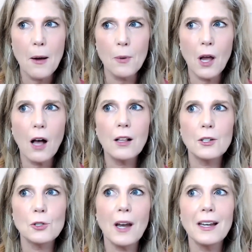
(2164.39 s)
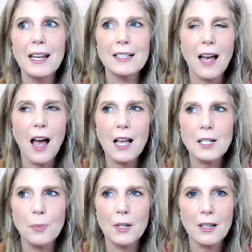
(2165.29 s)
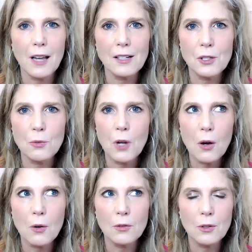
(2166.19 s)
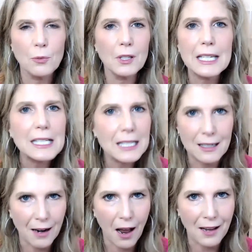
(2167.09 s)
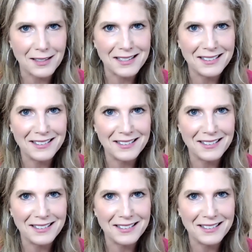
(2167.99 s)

We all are trying to get to Oz, but as you know, there really isn't an Oz.